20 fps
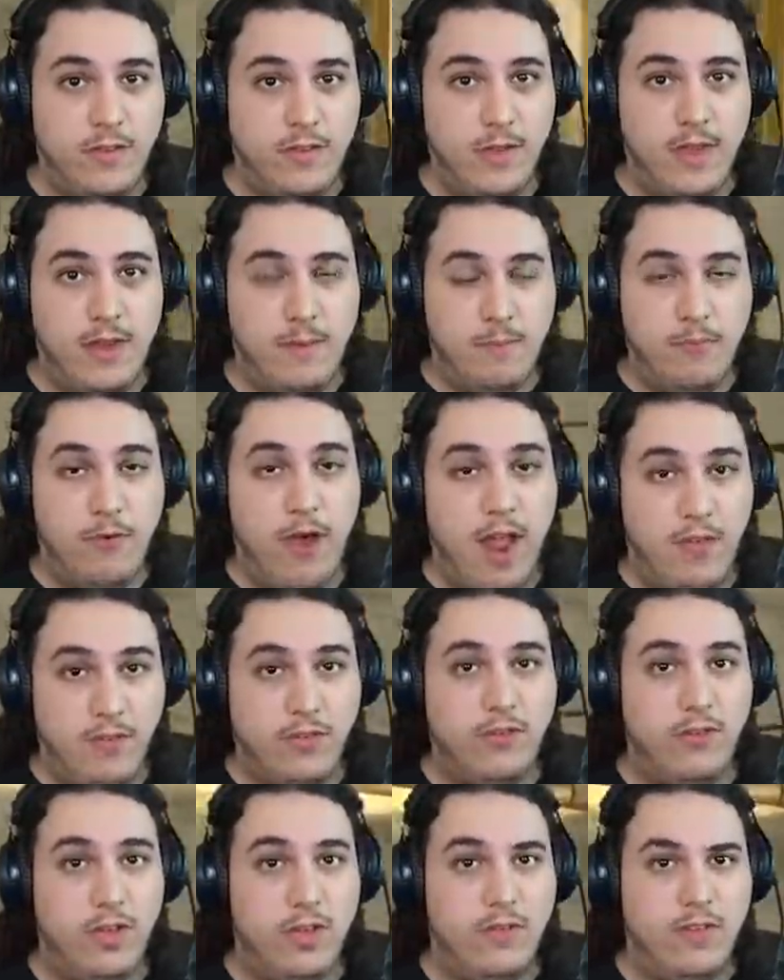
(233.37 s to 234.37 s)
in
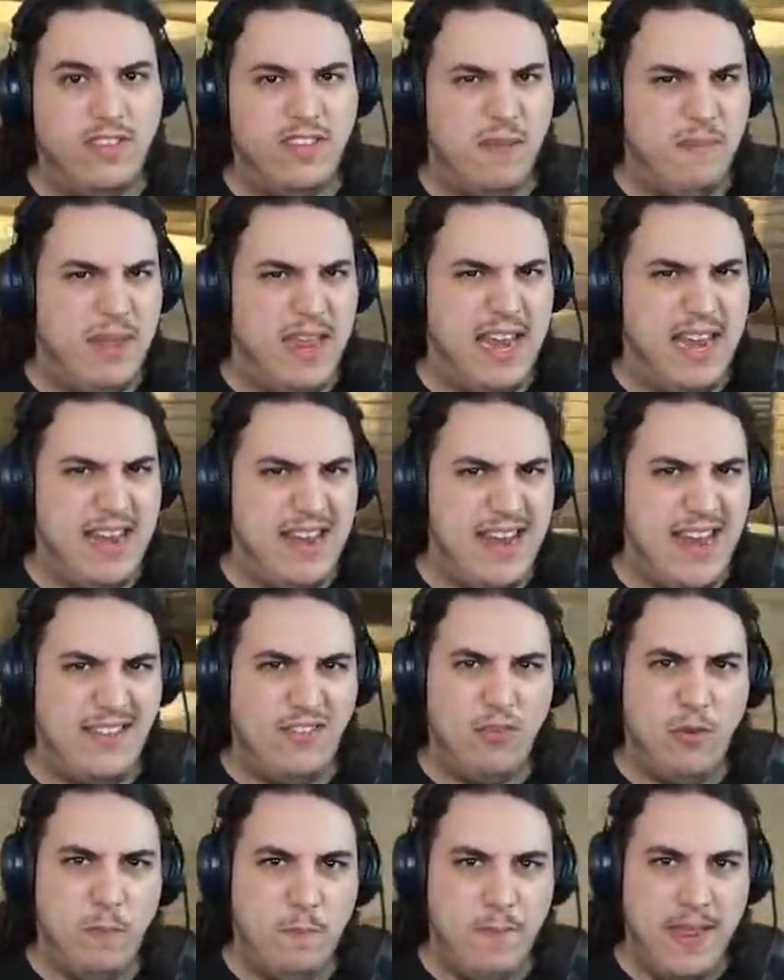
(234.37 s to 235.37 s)
private servers can be a
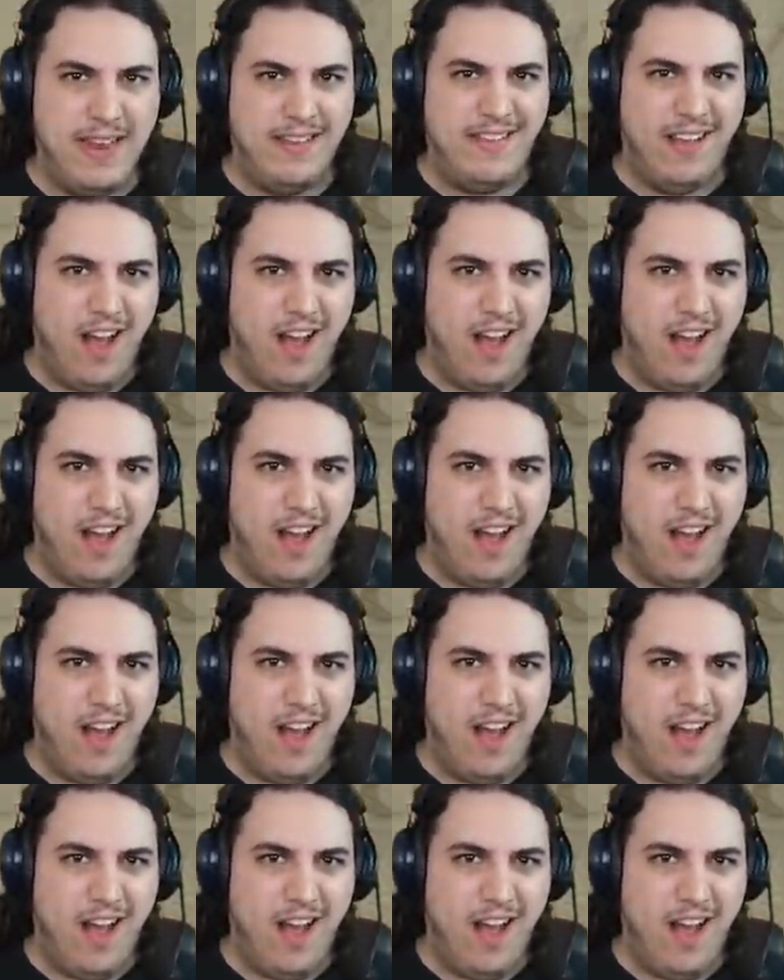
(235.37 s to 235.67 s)
little bit